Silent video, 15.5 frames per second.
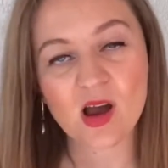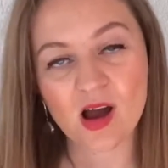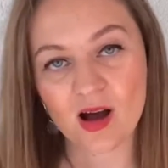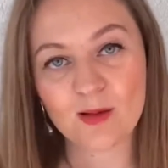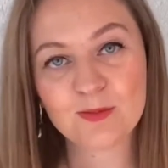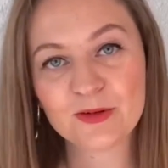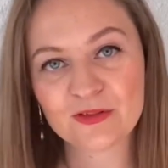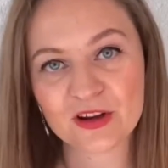
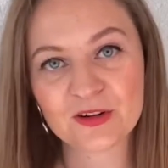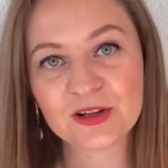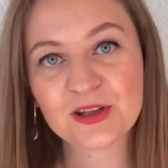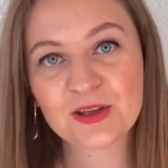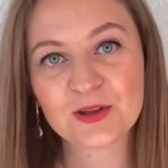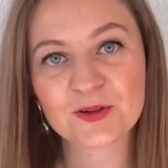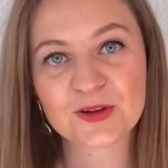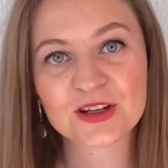I'll be very
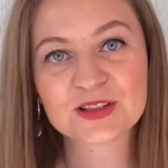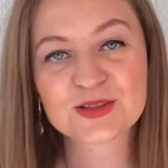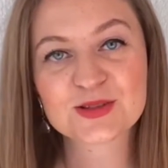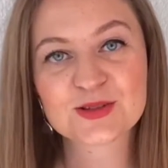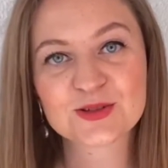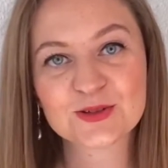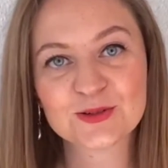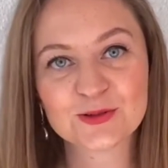curious
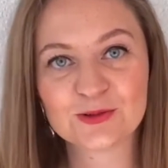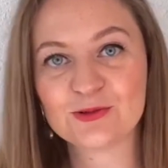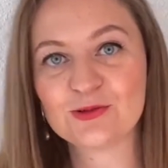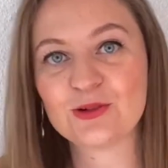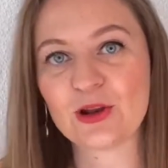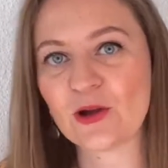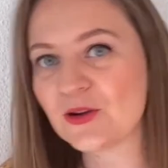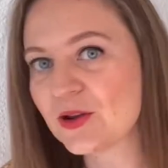to
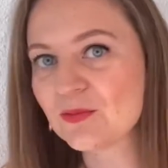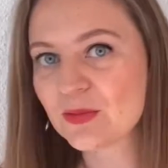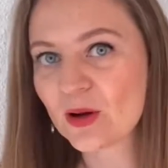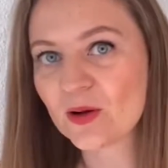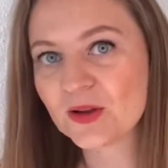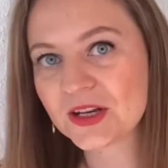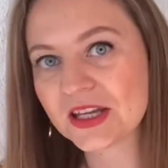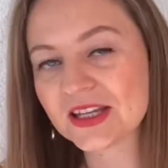learn
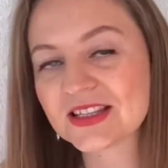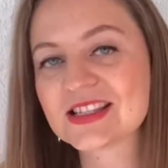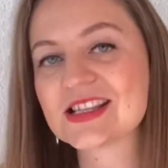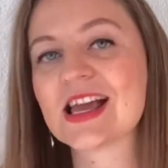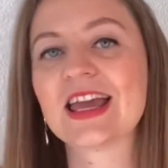about it,